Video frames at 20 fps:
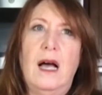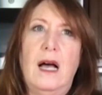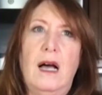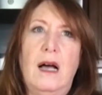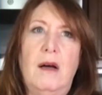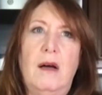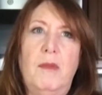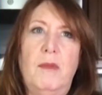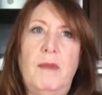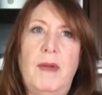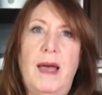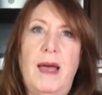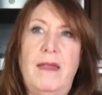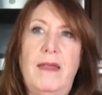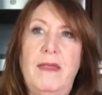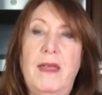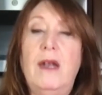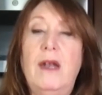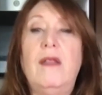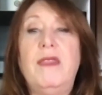Um,
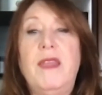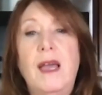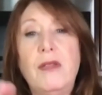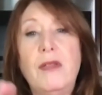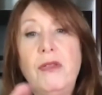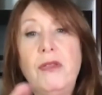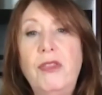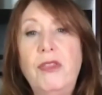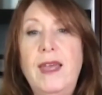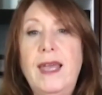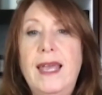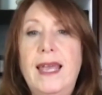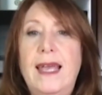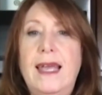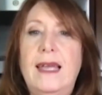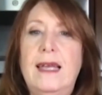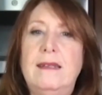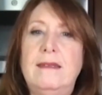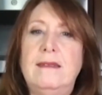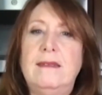and then the other thing
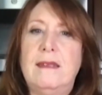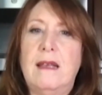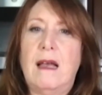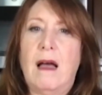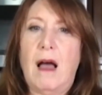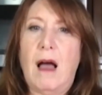is,